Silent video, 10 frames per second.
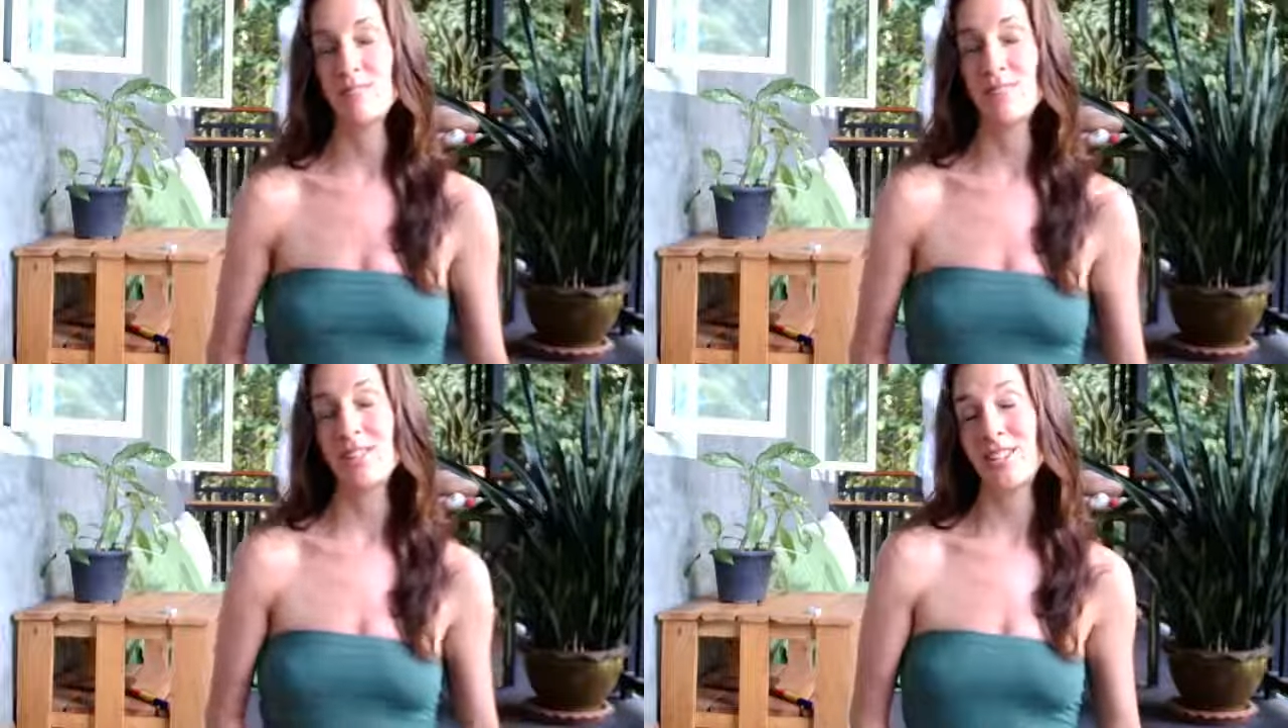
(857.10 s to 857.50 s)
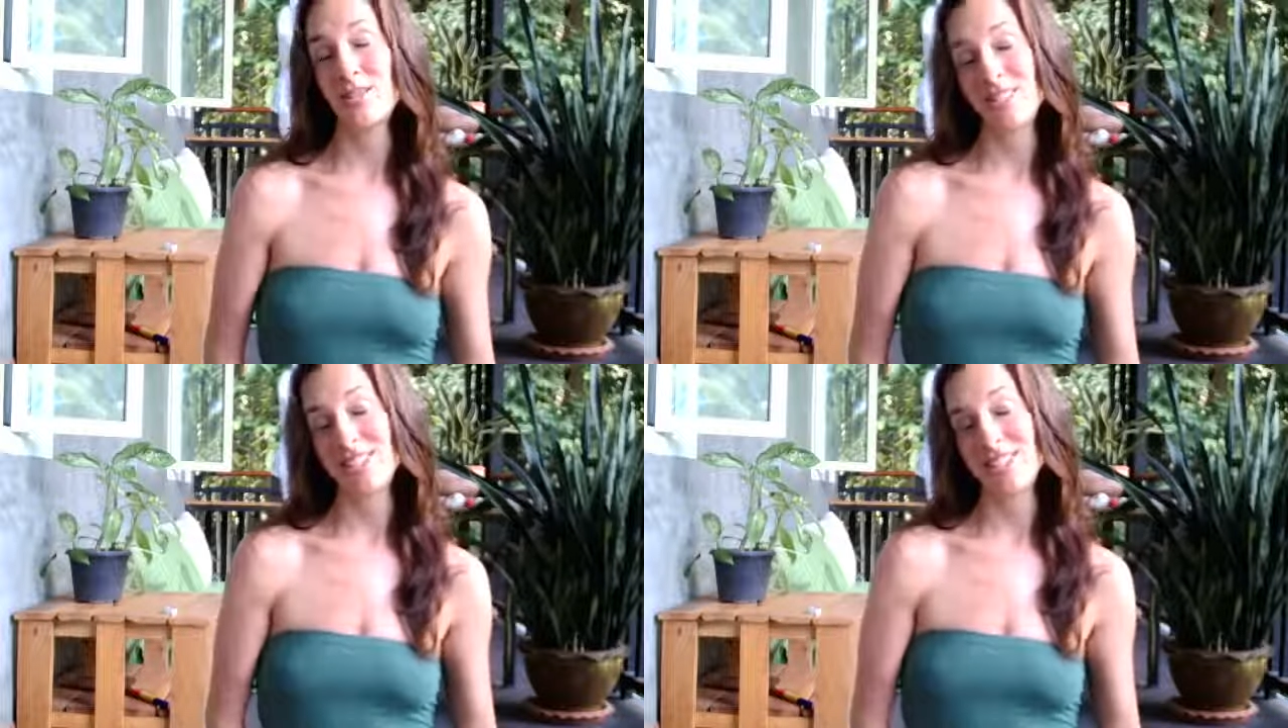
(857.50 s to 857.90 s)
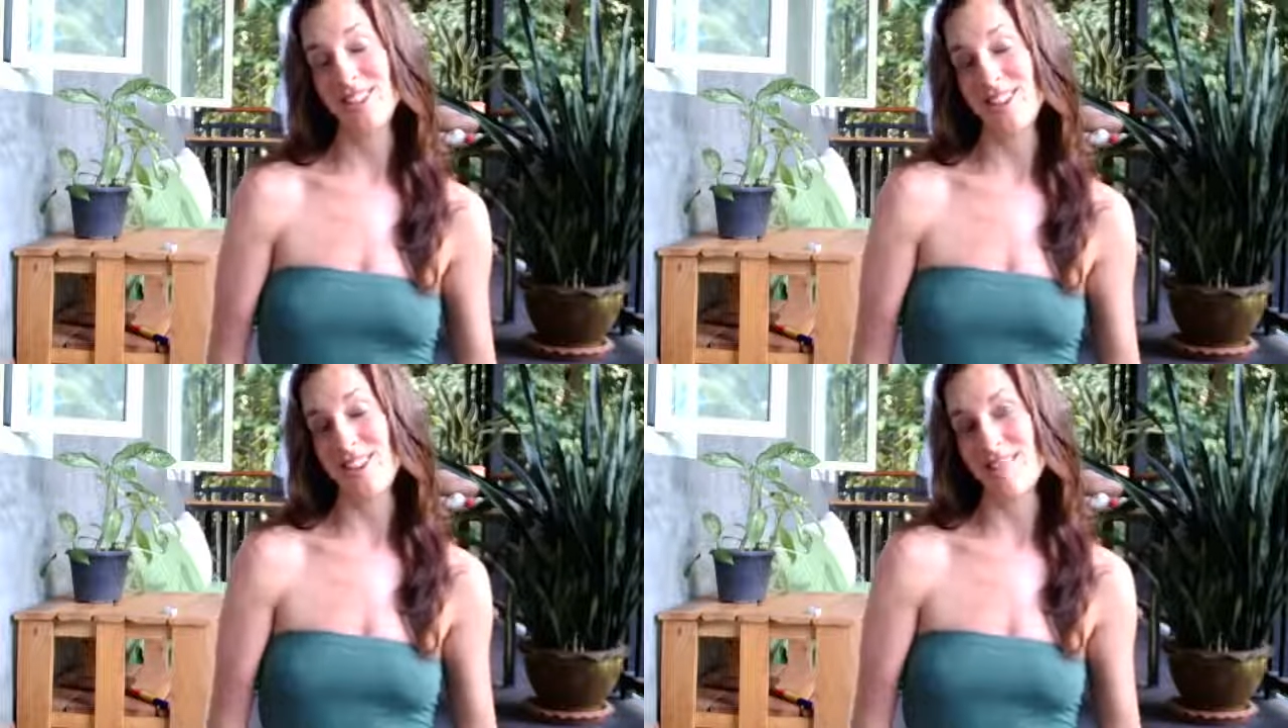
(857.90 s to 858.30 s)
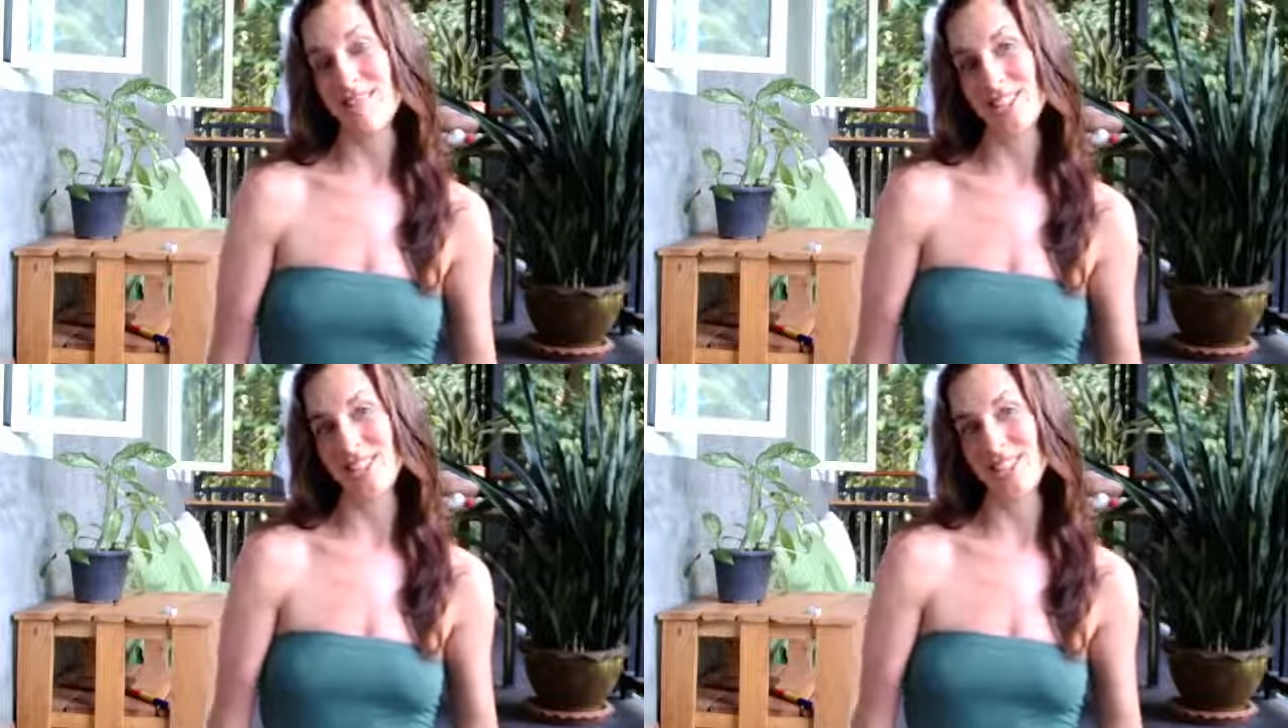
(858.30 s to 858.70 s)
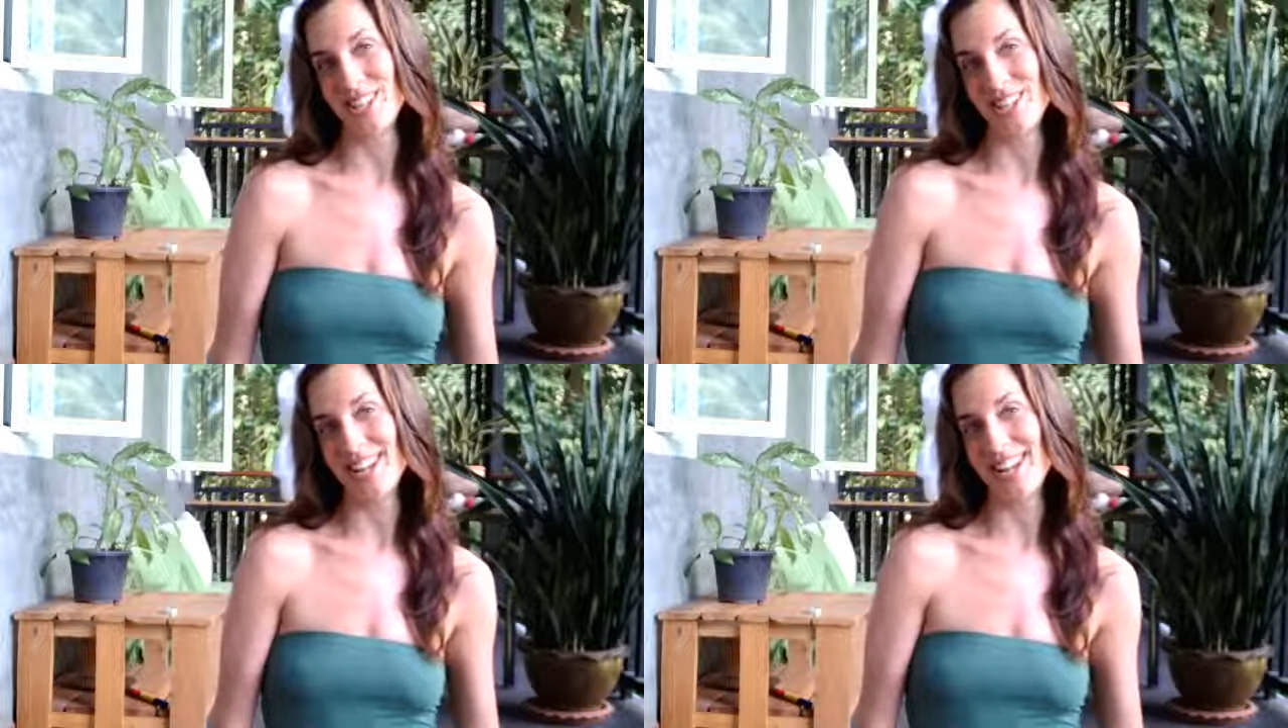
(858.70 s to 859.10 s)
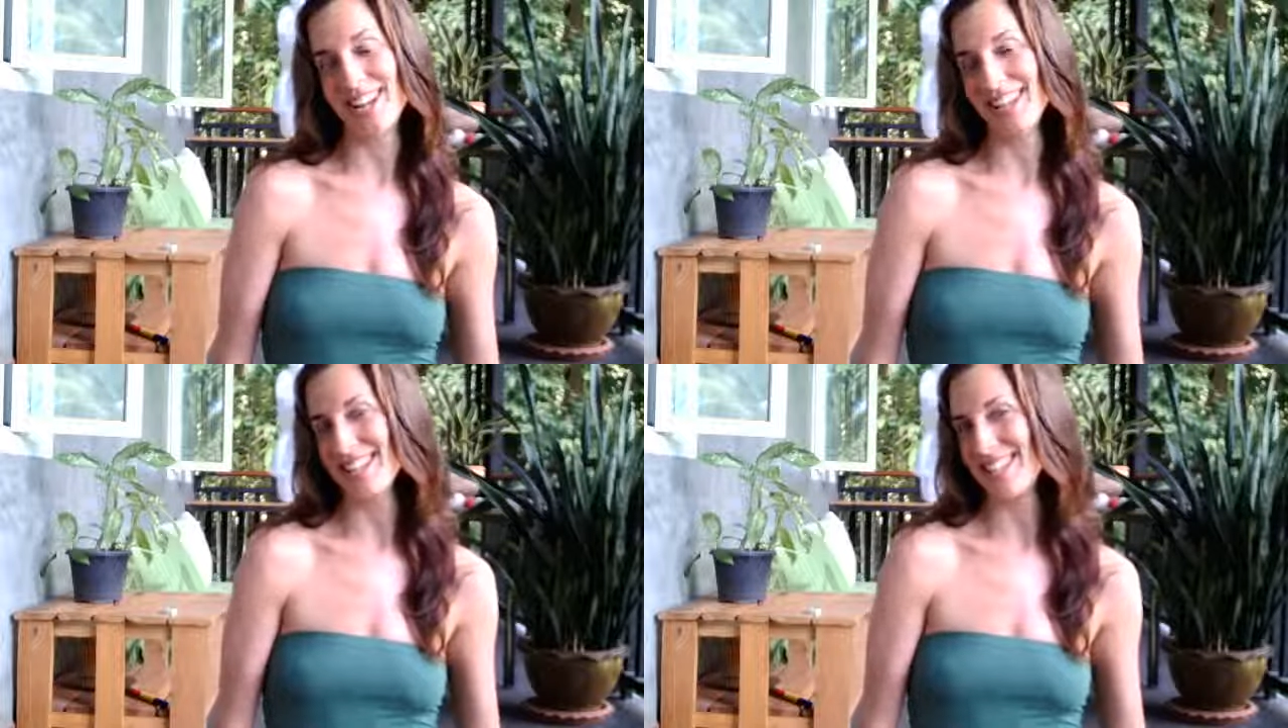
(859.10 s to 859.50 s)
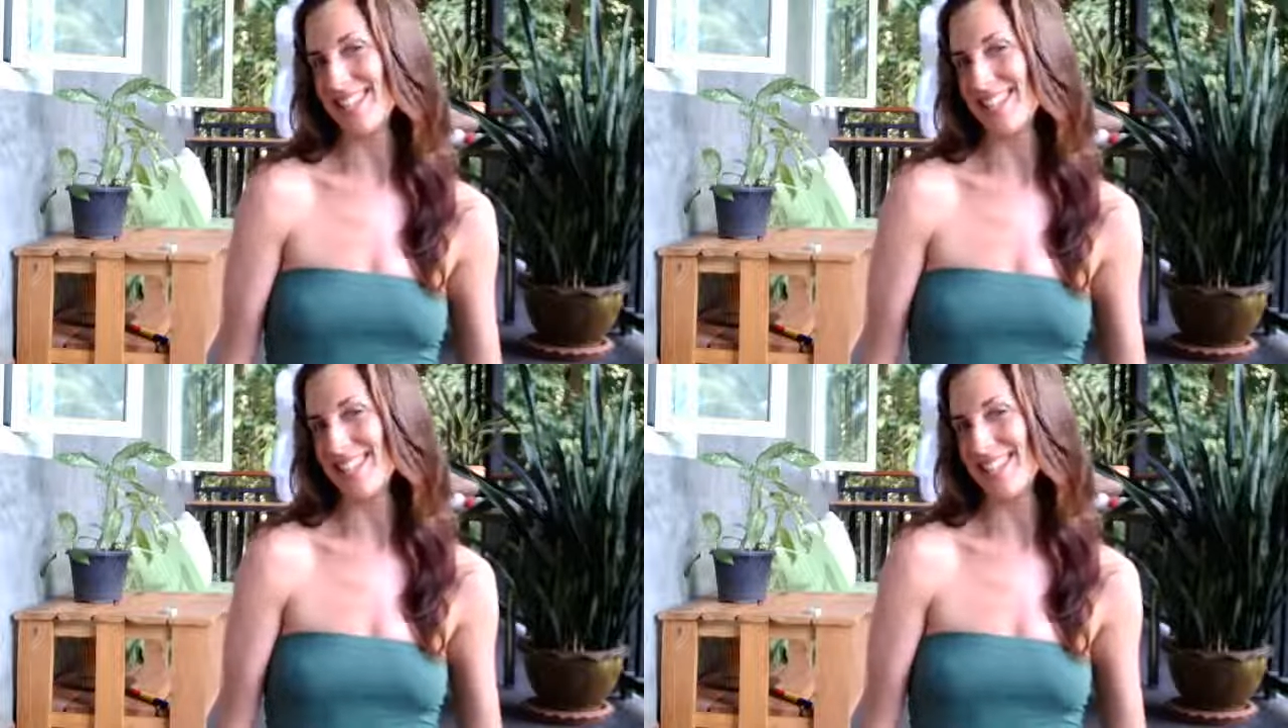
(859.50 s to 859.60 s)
Plus, it brings in a lot of pleasure and